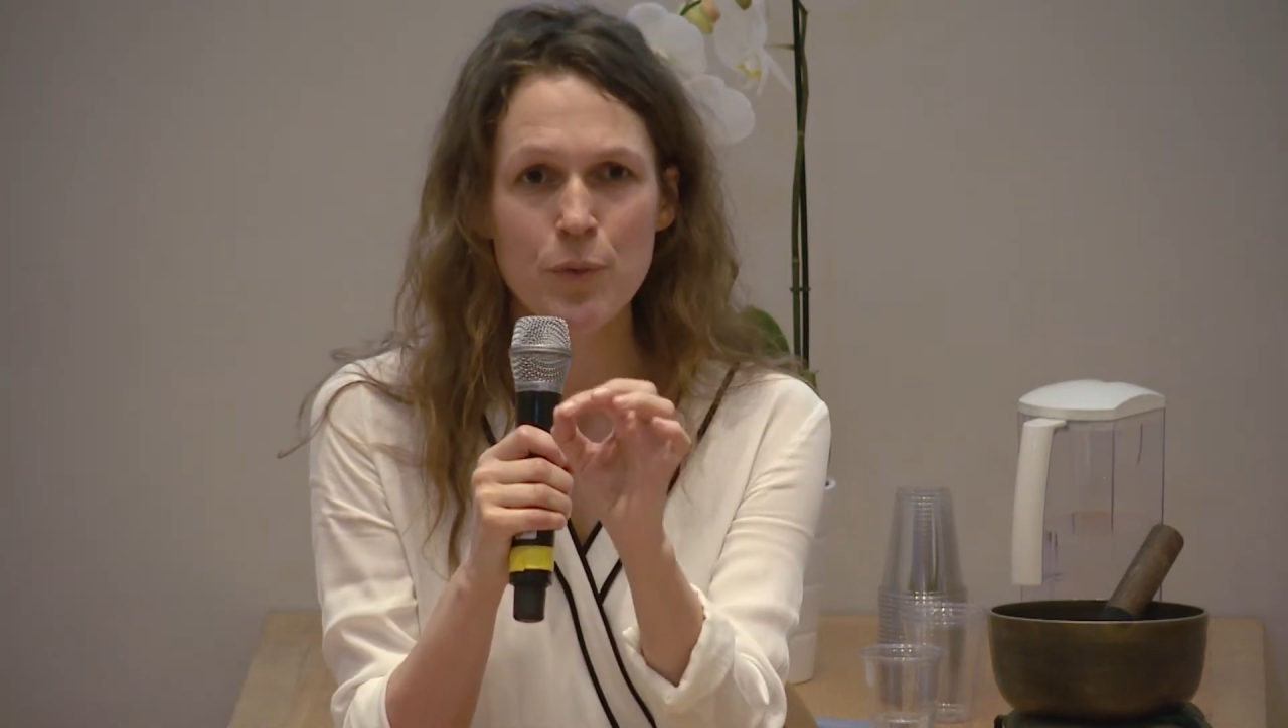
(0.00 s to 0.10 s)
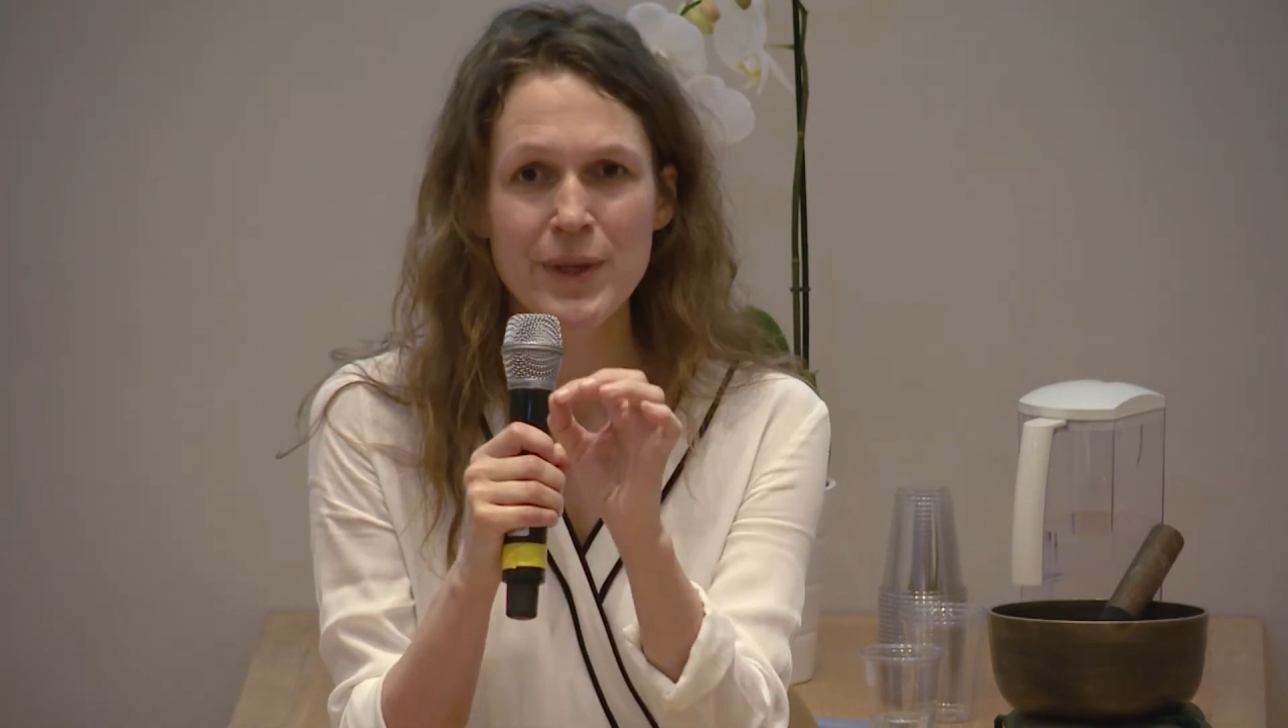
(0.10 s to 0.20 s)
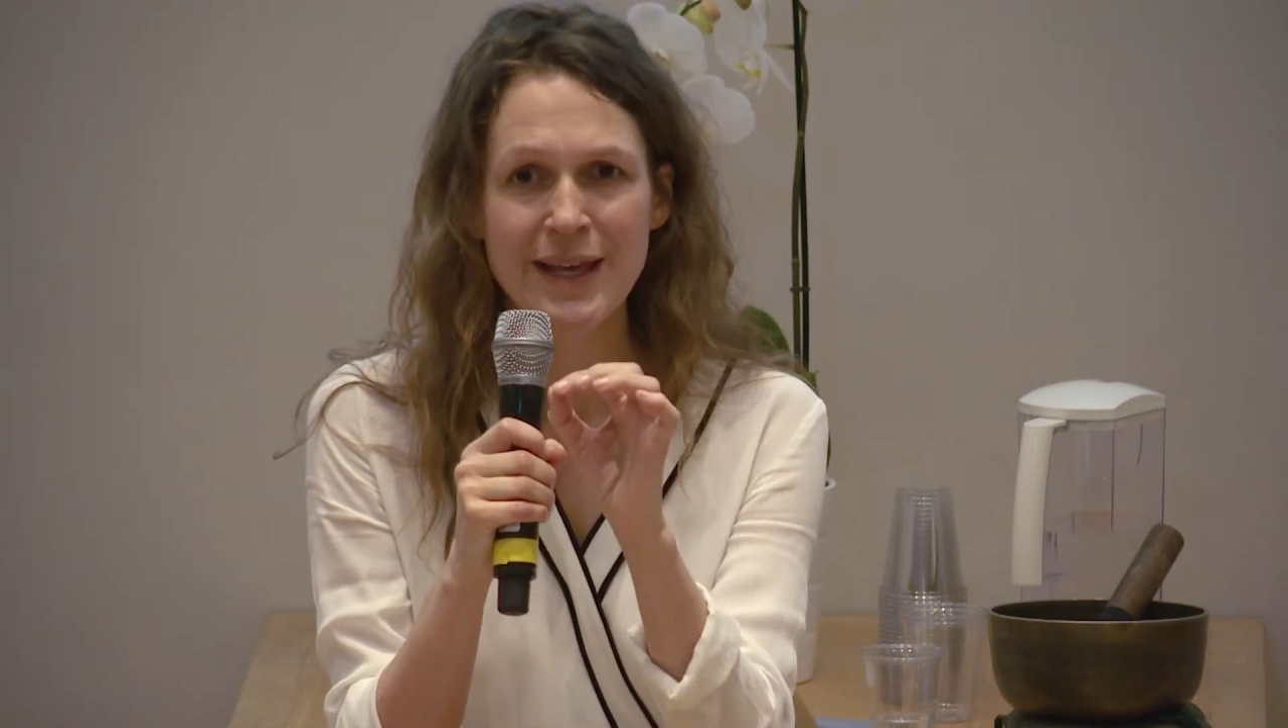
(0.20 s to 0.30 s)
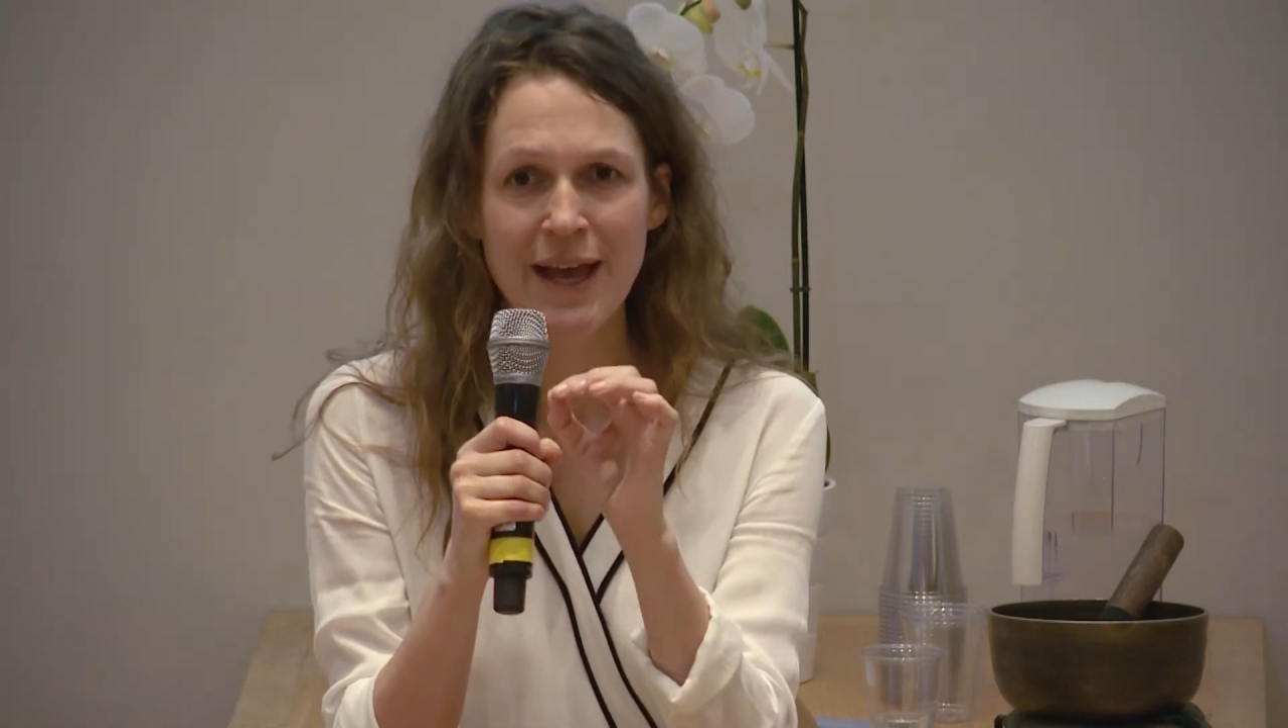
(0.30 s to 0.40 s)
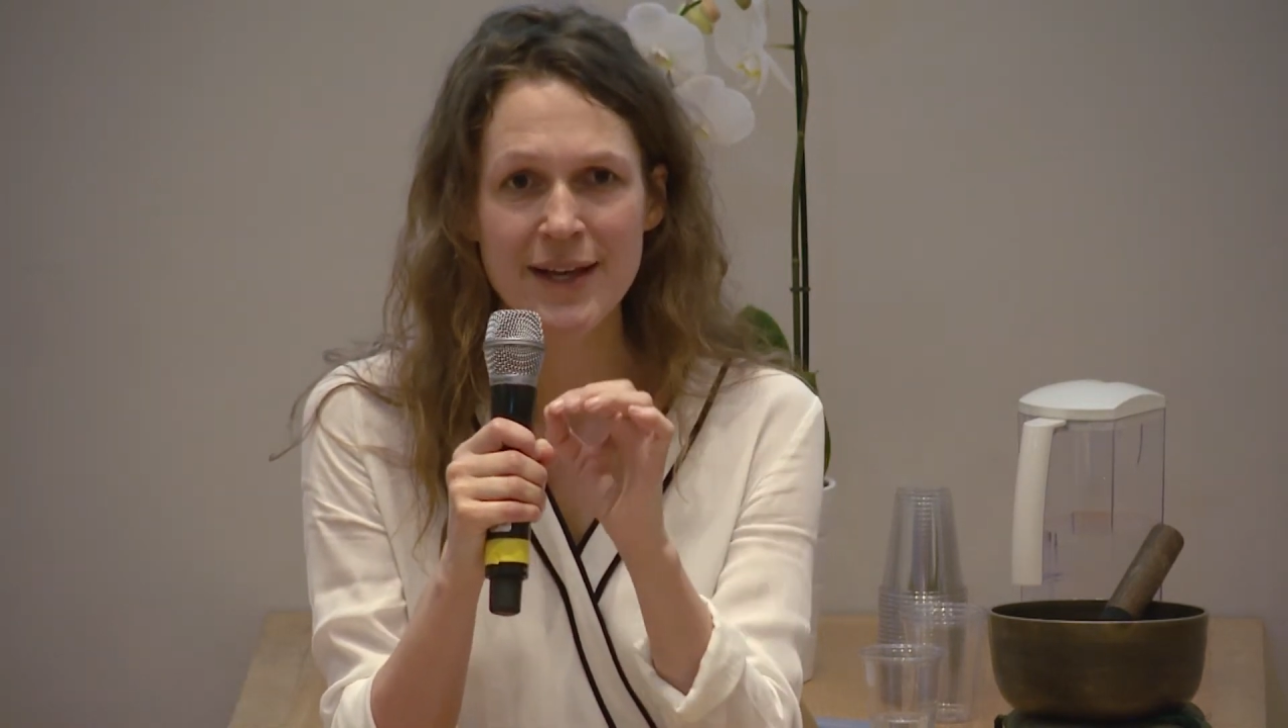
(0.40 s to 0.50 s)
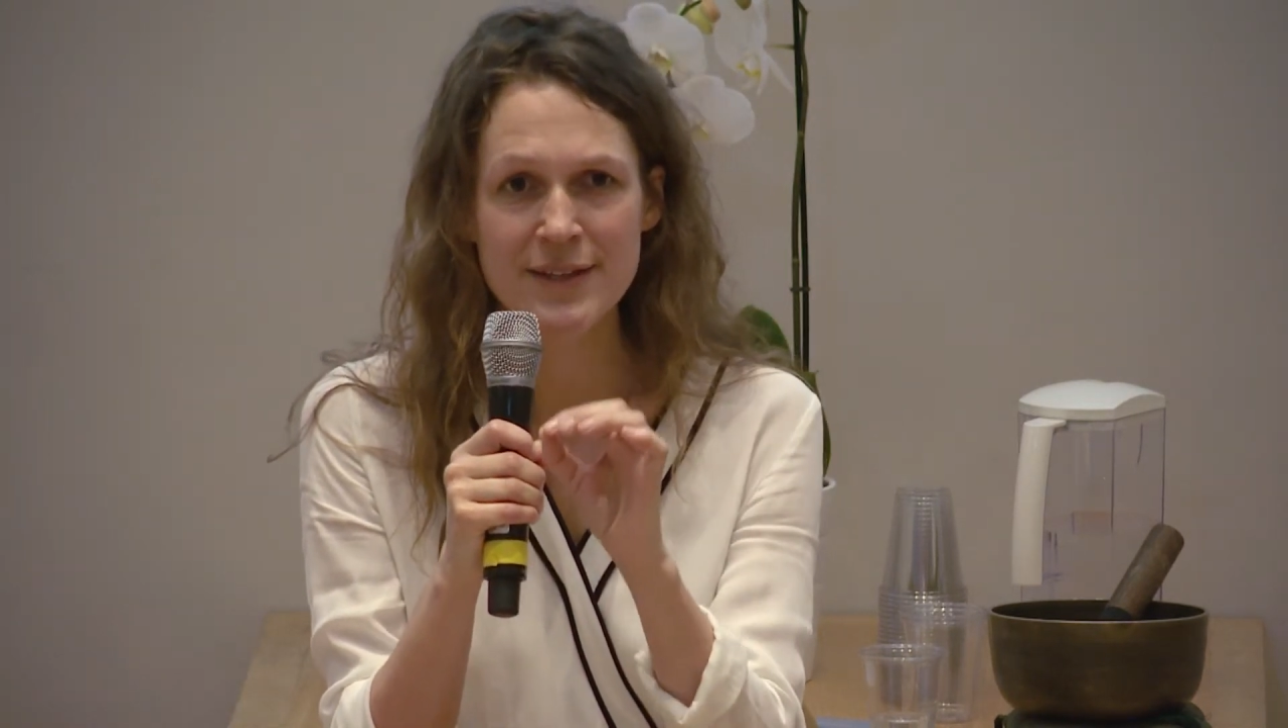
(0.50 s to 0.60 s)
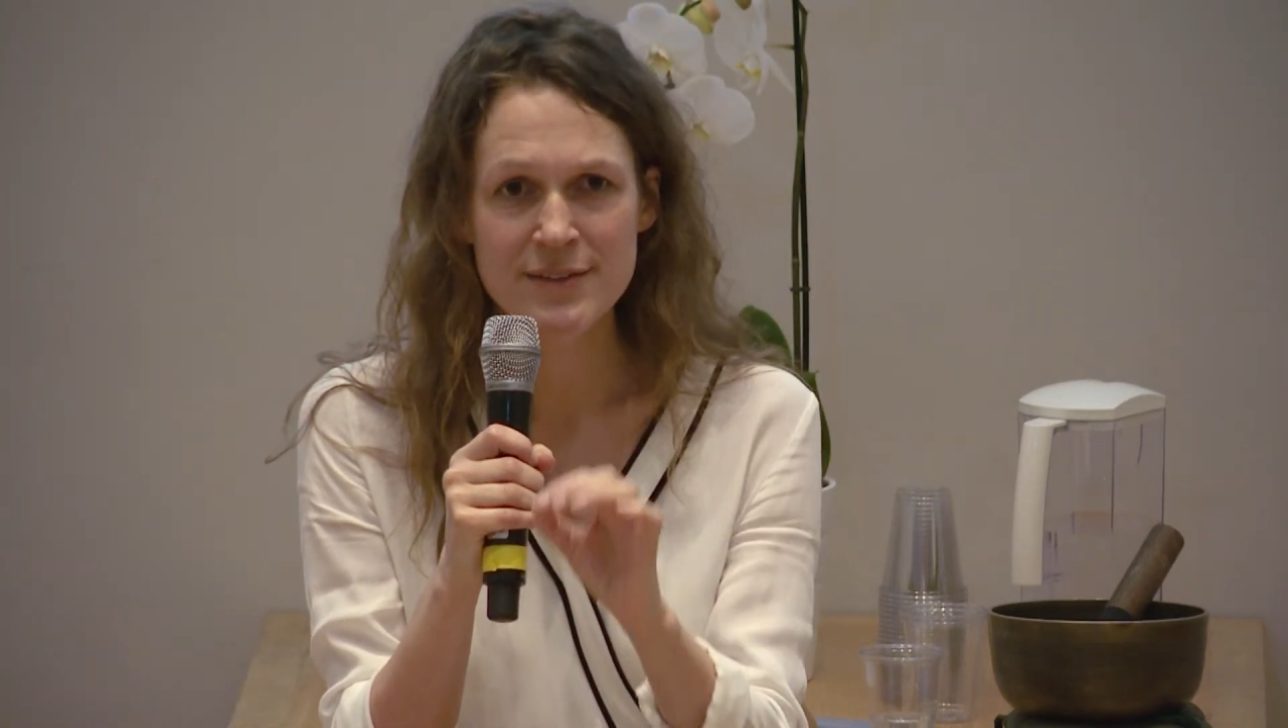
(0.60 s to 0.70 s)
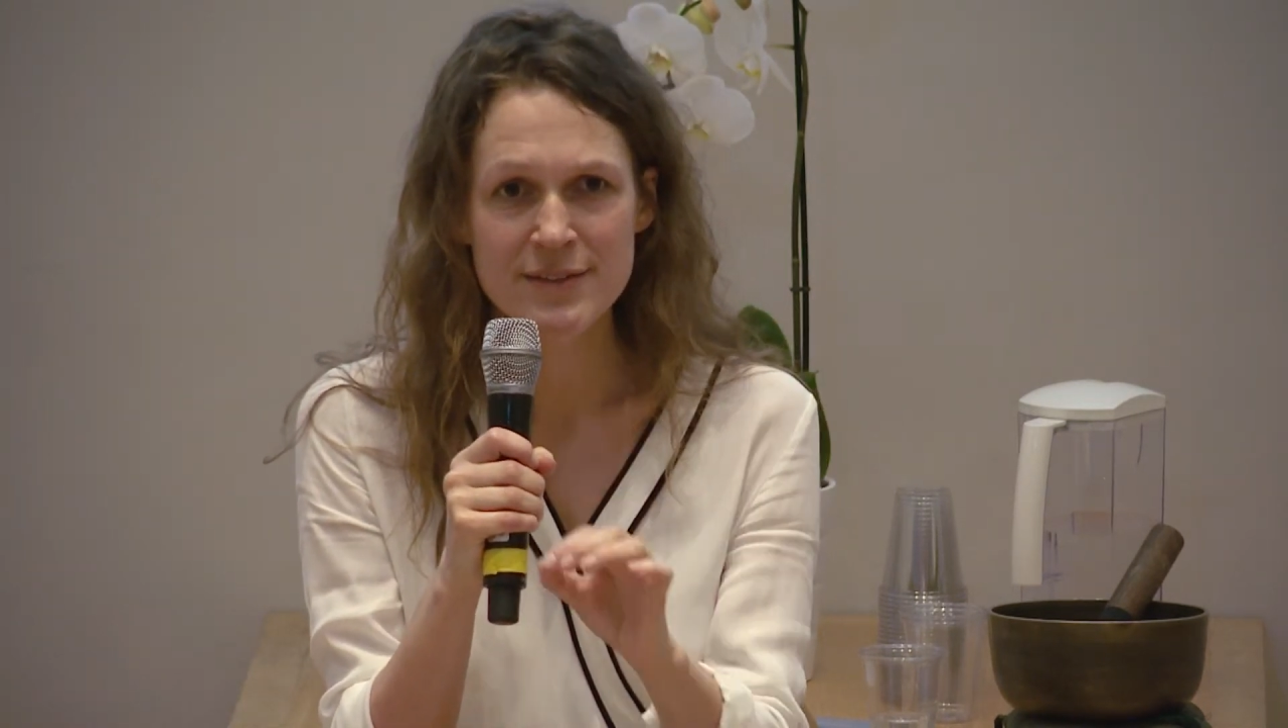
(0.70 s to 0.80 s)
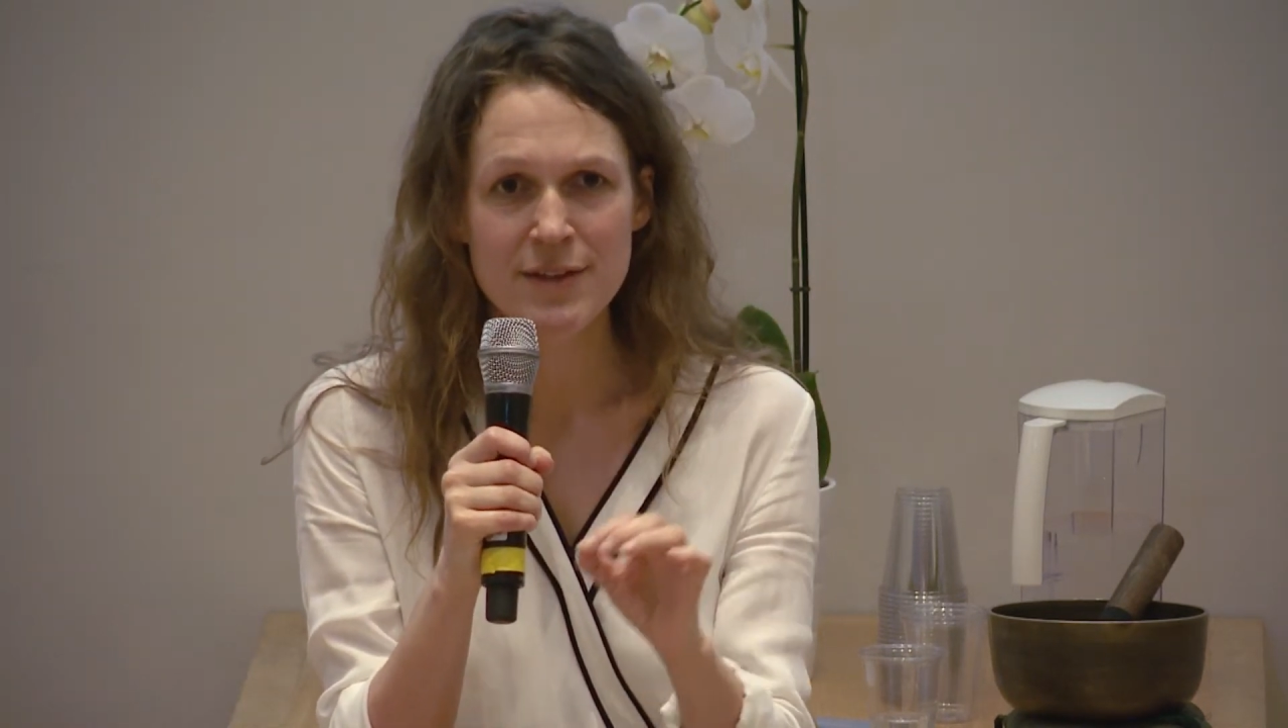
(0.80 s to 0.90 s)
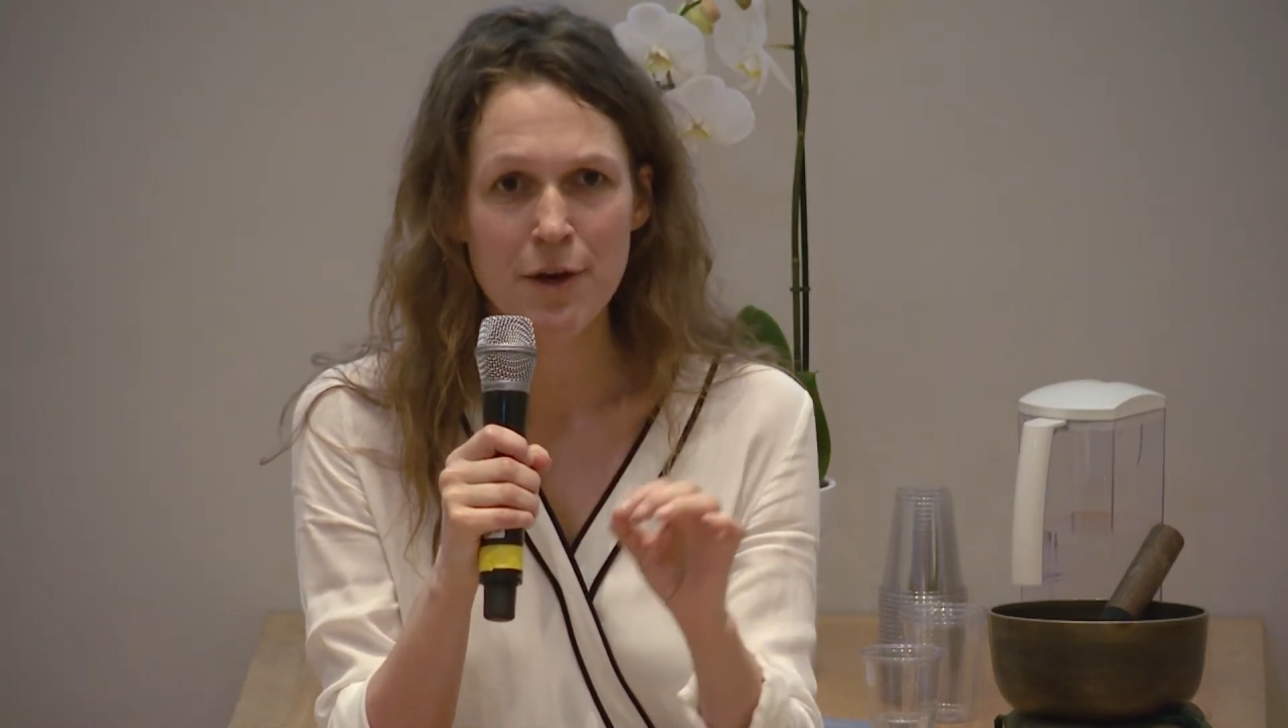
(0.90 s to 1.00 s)

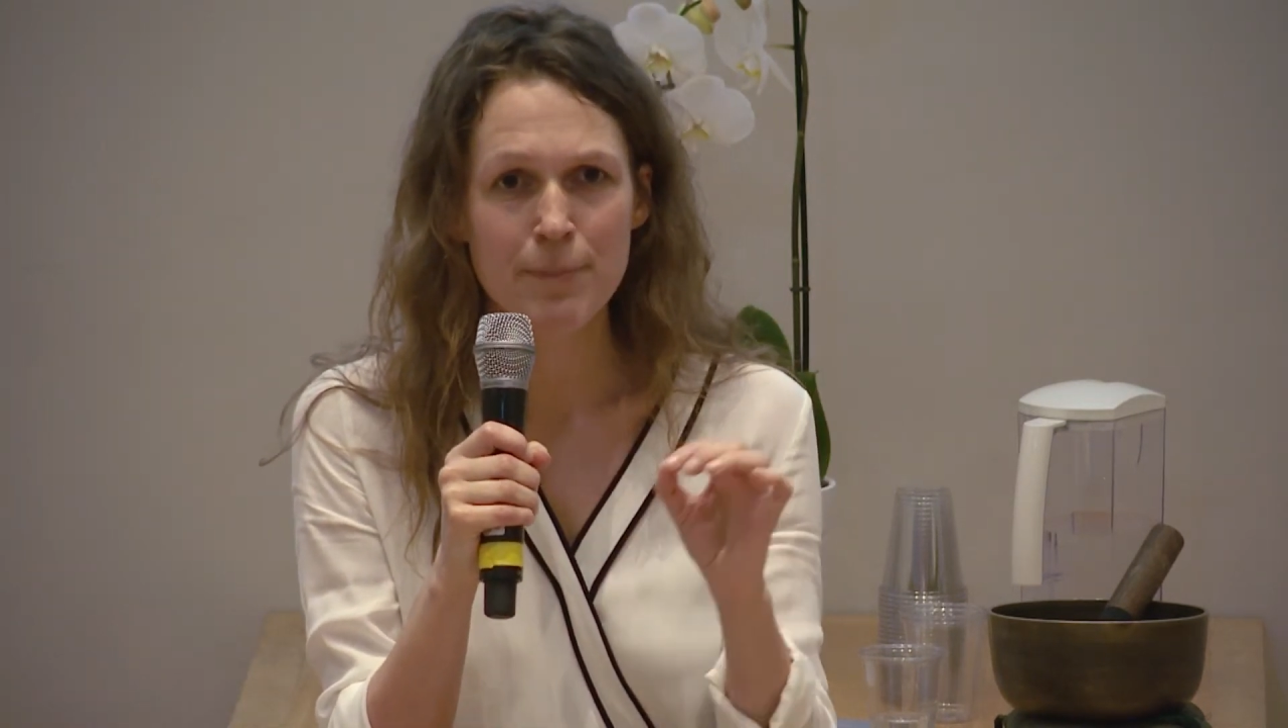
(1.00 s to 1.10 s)
weekends that